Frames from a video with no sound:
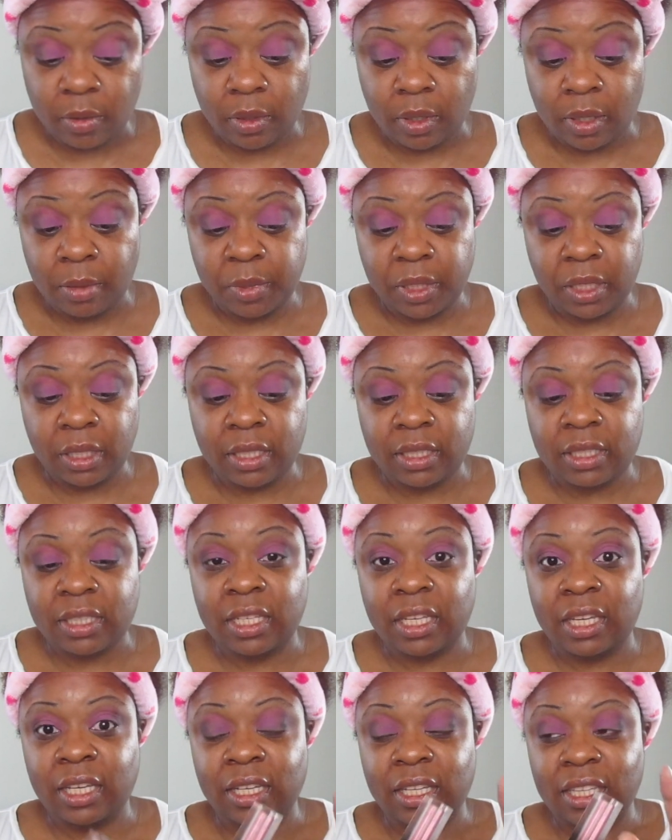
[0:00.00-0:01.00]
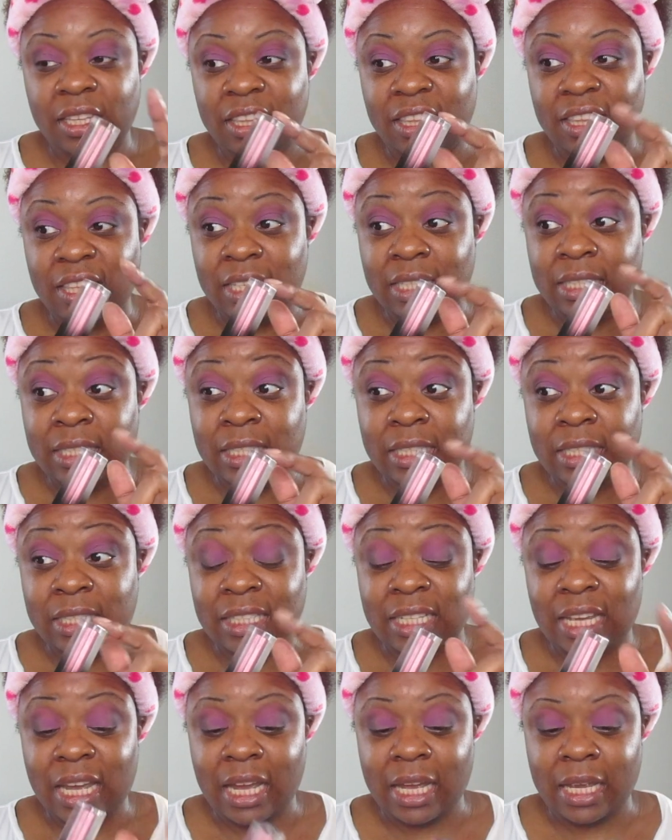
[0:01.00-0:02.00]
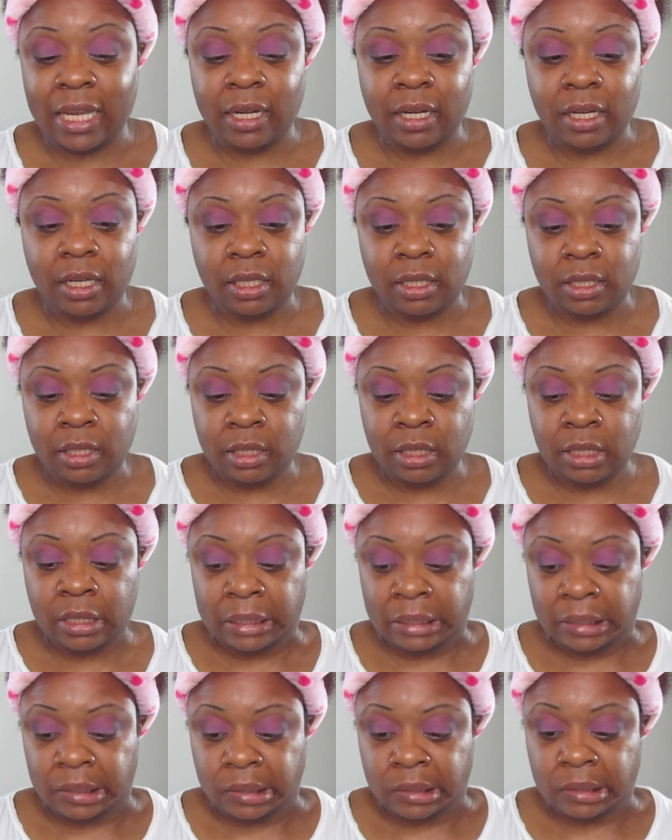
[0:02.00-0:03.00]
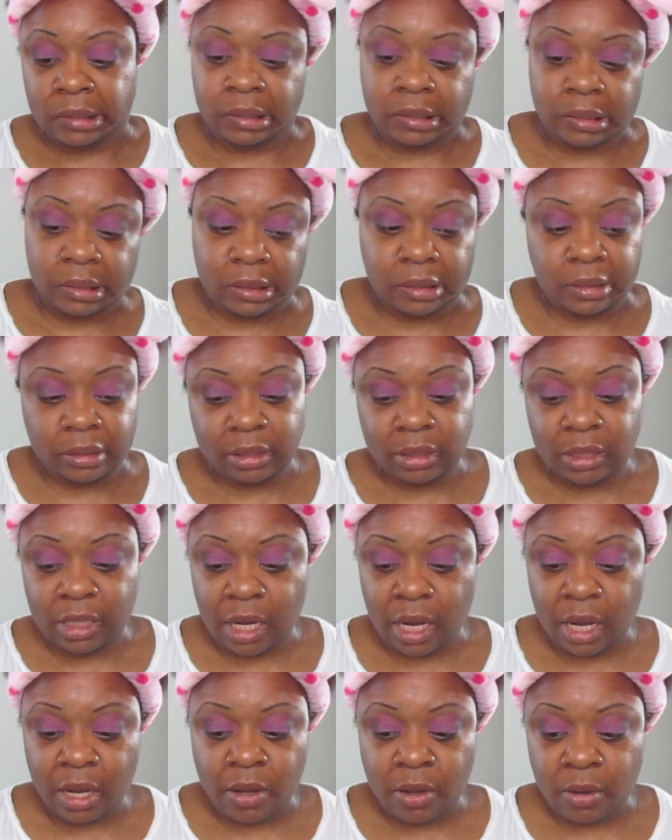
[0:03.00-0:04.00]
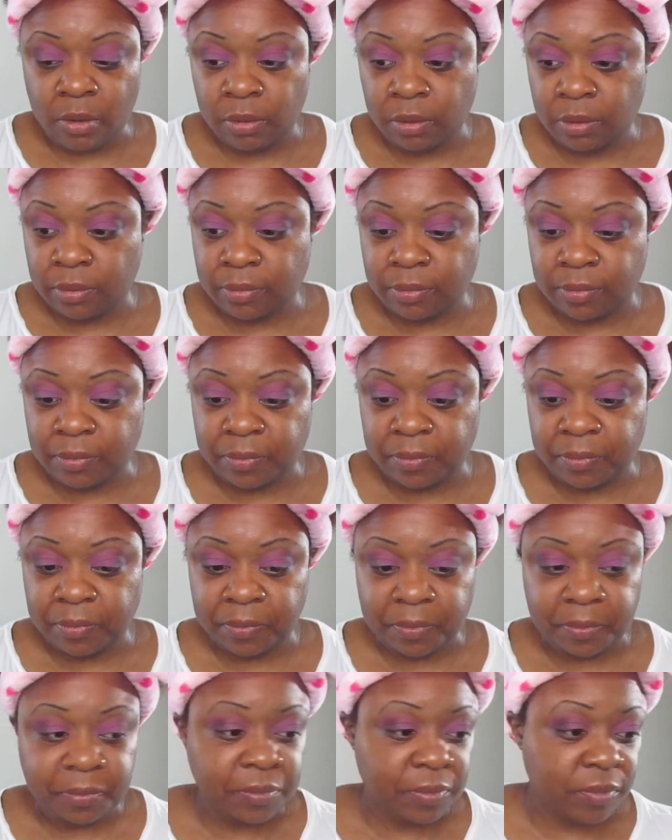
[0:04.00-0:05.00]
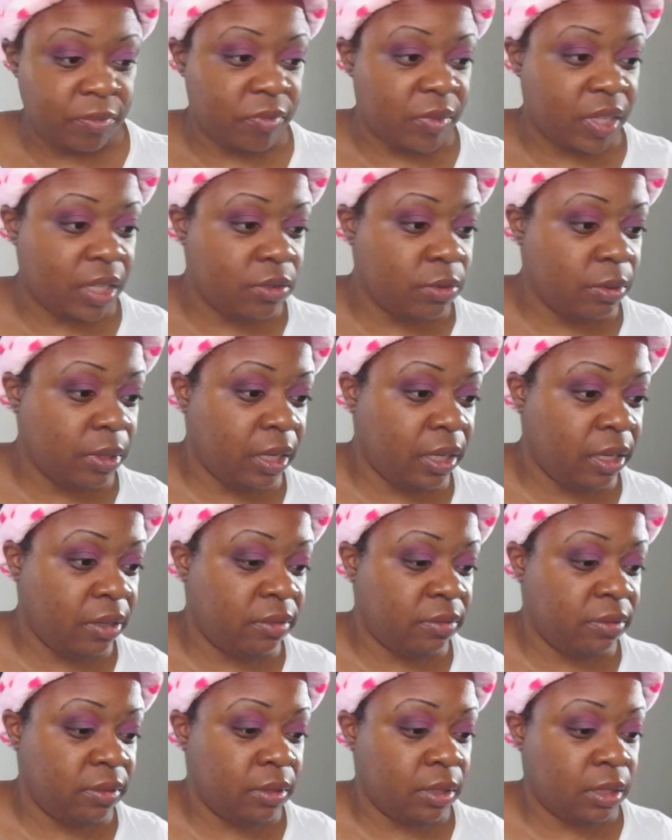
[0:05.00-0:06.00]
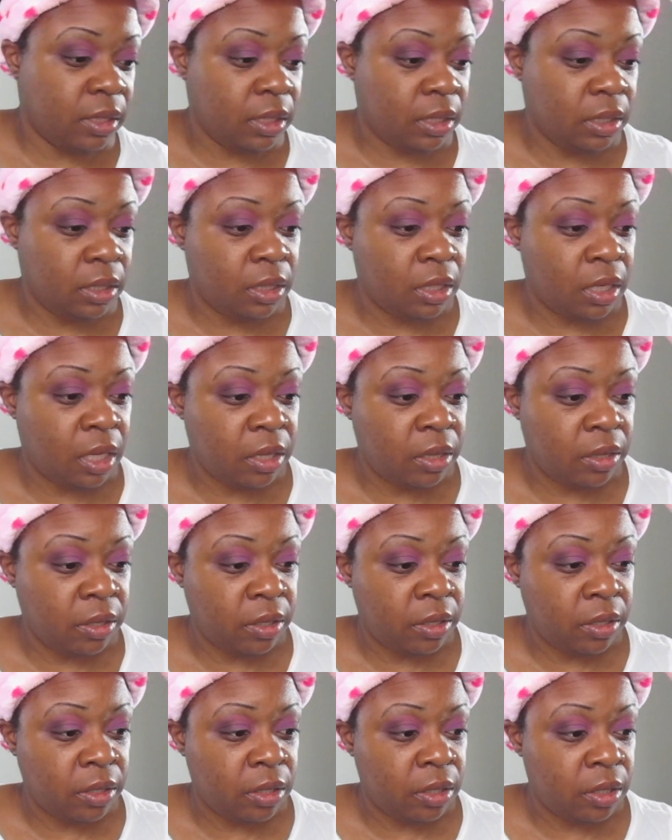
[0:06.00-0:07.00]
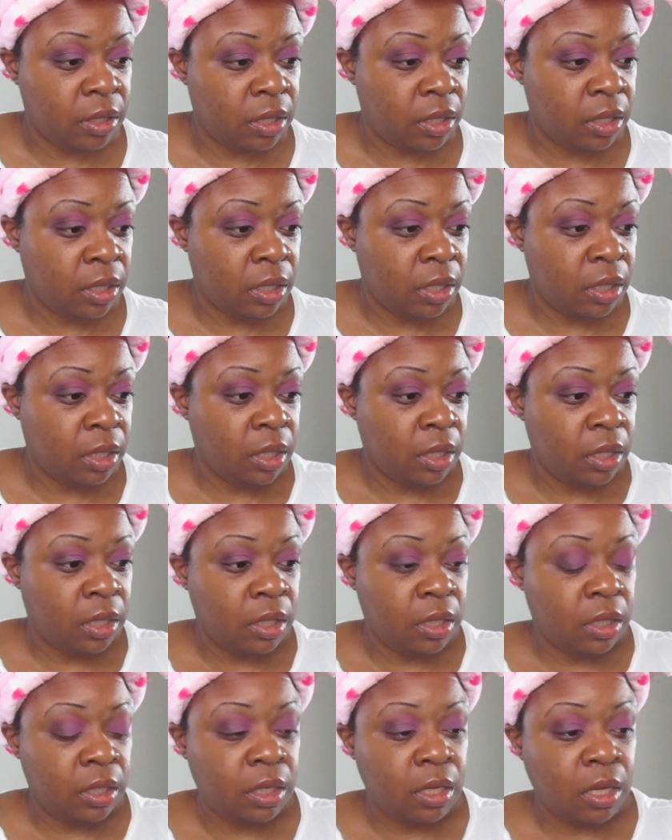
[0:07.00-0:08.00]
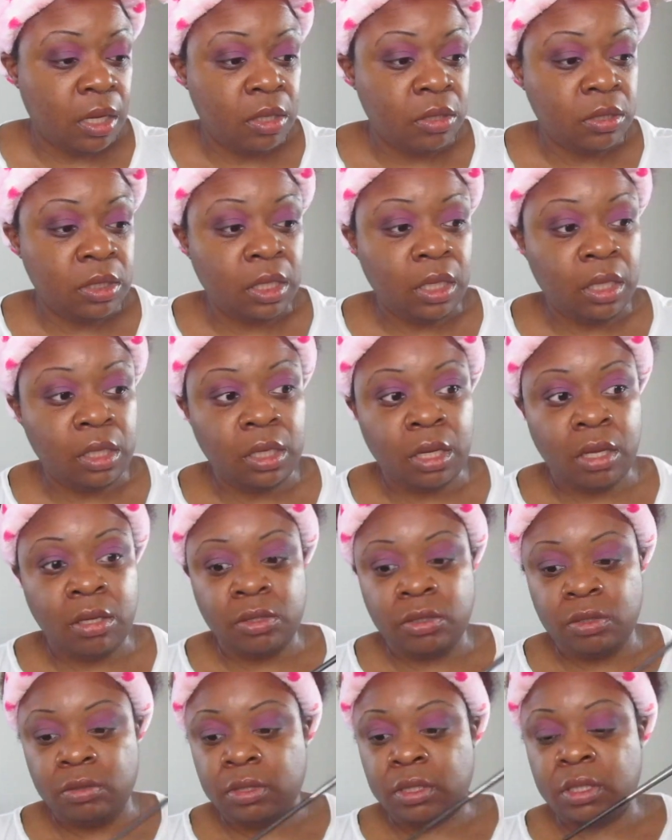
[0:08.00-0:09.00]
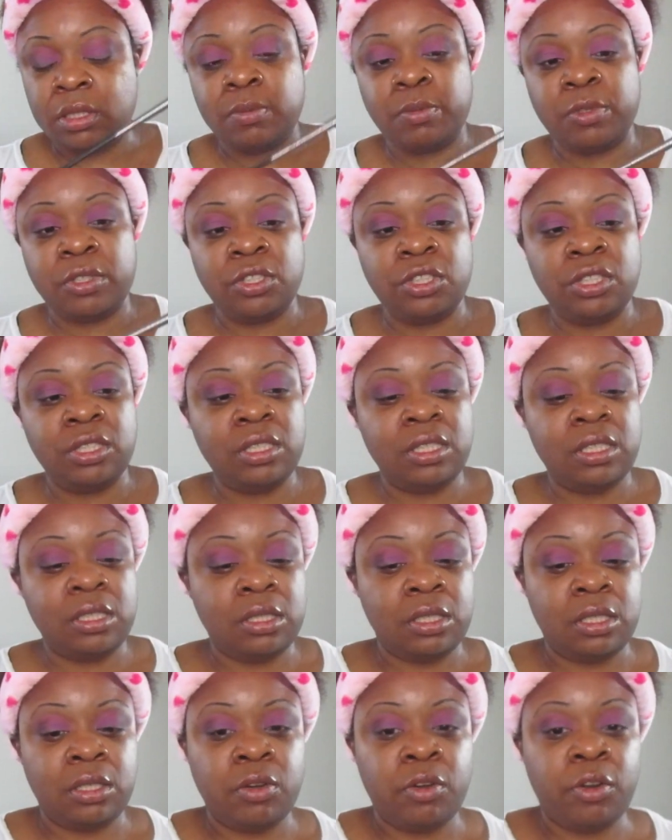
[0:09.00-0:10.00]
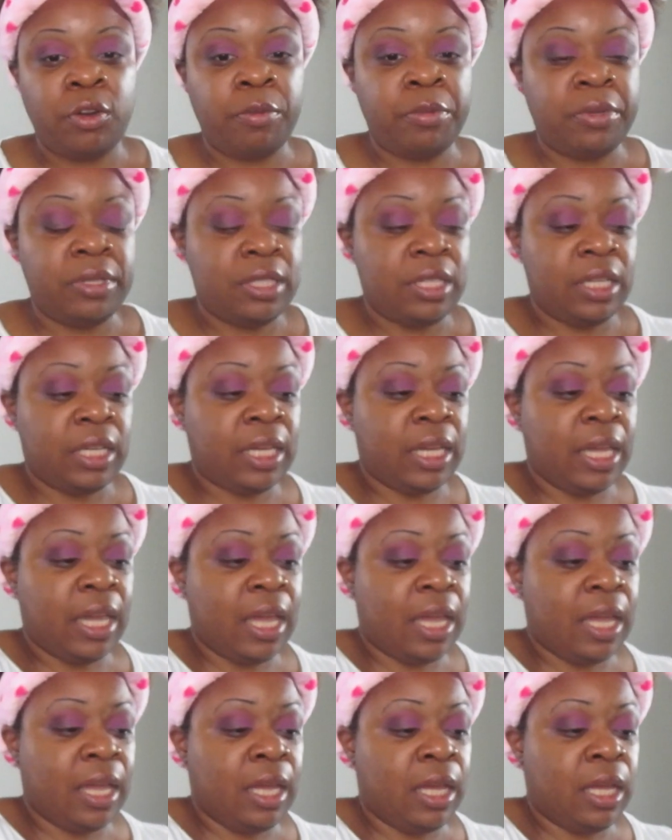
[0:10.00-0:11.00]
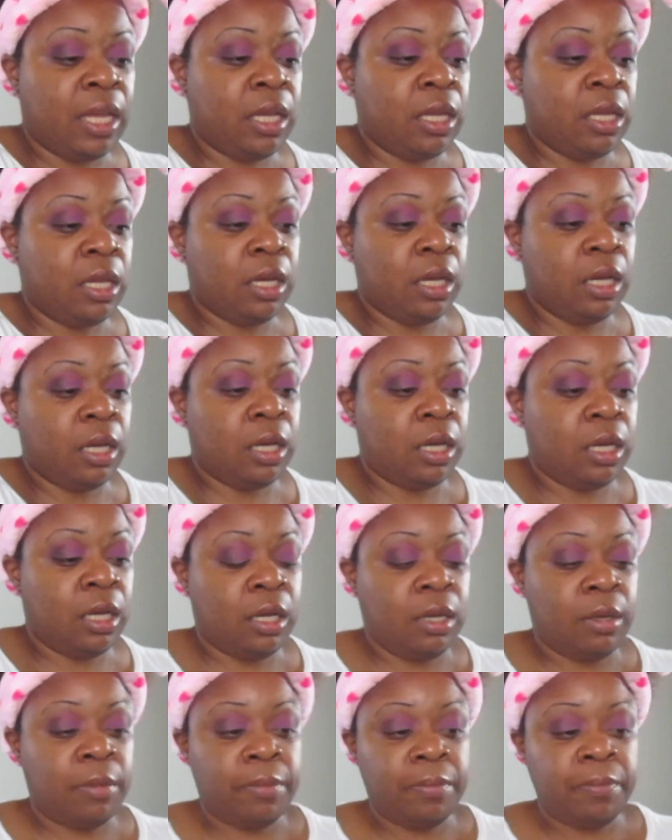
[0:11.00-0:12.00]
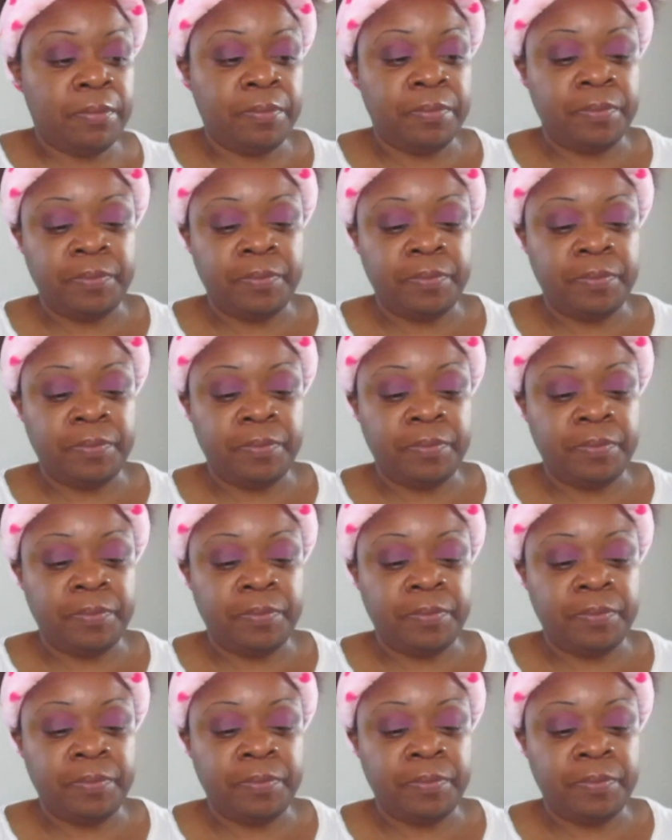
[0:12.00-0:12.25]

I'm gonna take this side. Now, do I have another? Yeah, I'll take, I'll use this brush. This is an Urban Decay um,